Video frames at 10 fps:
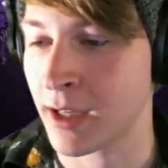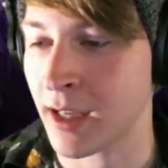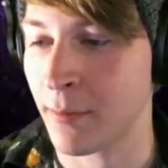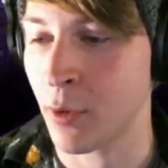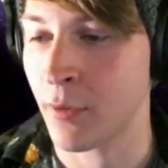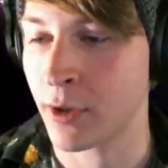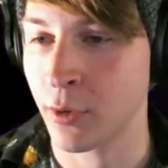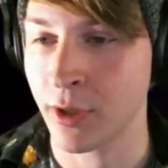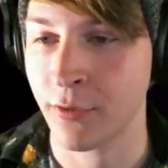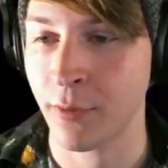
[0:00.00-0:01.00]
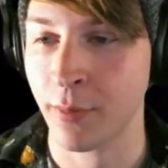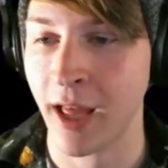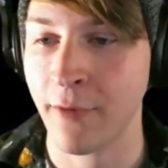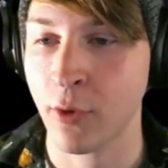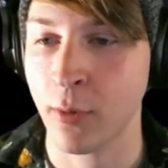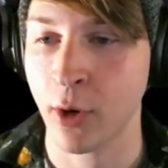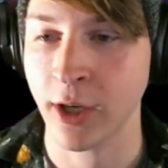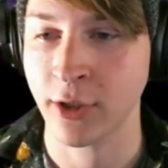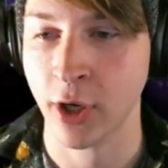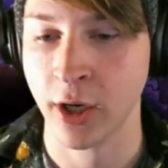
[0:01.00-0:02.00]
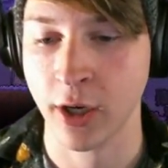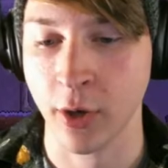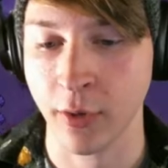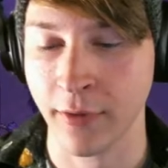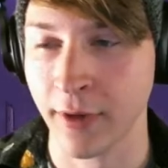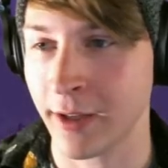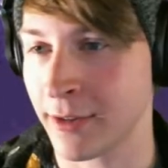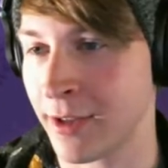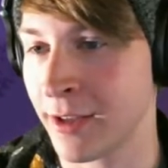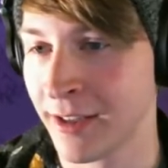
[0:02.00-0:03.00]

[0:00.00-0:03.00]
I'm moving to a different platform or I started an OnlyFans.